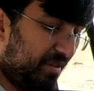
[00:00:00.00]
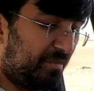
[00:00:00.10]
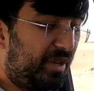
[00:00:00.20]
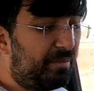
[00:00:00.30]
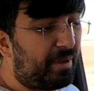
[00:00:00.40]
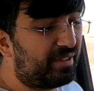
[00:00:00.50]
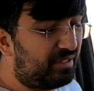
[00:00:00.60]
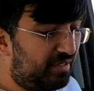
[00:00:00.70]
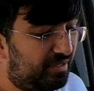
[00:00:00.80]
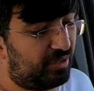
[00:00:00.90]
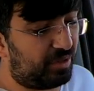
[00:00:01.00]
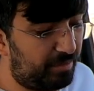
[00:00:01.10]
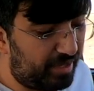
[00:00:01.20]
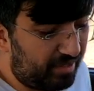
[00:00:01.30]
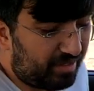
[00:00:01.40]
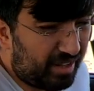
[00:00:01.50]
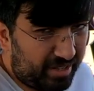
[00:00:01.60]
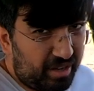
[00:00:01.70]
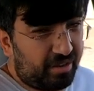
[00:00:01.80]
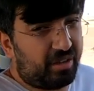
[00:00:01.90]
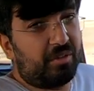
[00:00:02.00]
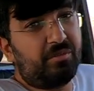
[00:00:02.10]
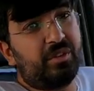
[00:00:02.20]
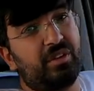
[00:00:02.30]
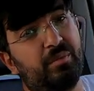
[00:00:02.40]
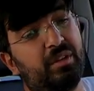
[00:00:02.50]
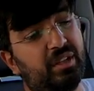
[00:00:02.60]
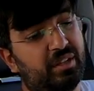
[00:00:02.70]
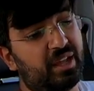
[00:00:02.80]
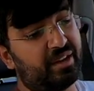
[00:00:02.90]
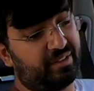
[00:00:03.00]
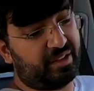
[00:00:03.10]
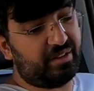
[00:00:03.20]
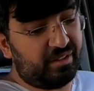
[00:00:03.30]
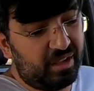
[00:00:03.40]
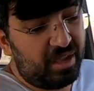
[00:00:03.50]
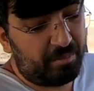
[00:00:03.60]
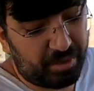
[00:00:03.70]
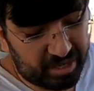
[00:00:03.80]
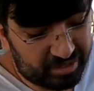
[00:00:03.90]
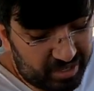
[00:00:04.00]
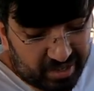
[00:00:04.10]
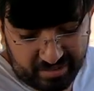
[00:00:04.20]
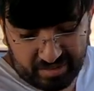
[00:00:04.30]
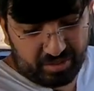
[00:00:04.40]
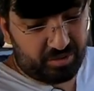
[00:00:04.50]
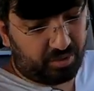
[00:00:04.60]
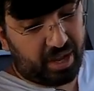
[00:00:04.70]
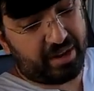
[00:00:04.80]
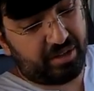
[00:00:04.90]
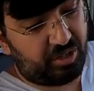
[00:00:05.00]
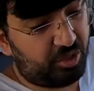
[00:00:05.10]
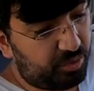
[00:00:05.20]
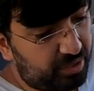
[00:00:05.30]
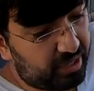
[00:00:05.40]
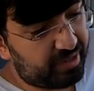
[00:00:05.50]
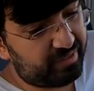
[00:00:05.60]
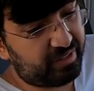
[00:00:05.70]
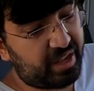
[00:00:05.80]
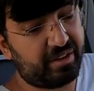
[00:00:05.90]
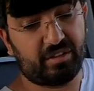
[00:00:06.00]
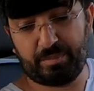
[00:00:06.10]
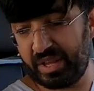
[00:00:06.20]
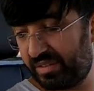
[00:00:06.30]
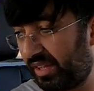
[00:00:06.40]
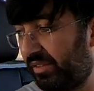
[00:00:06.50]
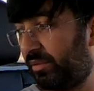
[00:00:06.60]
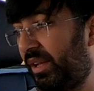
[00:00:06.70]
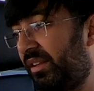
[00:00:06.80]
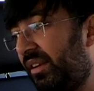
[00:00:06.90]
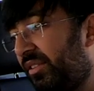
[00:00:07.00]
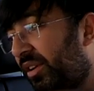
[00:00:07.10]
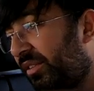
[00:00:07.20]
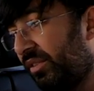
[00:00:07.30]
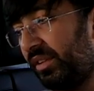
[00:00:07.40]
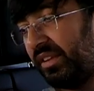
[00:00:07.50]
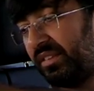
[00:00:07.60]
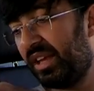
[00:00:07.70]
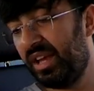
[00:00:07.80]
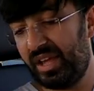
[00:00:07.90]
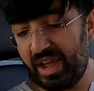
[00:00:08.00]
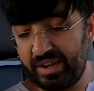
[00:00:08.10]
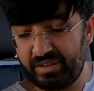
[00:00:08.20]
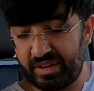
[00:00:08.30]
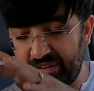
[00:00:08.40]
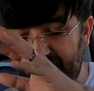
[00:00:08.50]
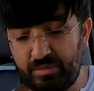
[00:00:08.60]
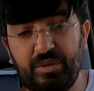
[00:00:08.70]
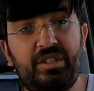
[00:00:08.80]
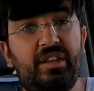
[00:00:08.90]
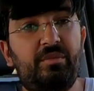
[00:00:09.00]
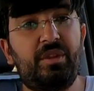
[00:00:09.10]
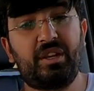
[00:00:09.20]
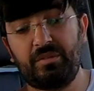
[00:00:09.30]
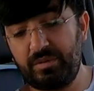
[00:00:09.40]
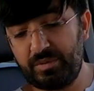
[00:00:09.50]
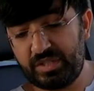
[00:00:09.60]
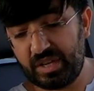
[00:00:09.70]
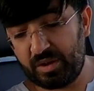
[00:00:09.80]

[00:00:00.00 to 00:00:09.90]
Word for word: the middle passenger is going to be slightly uncomfortable in that sense but nonetheless you can utilize that space as well there is also this handrest which has been given which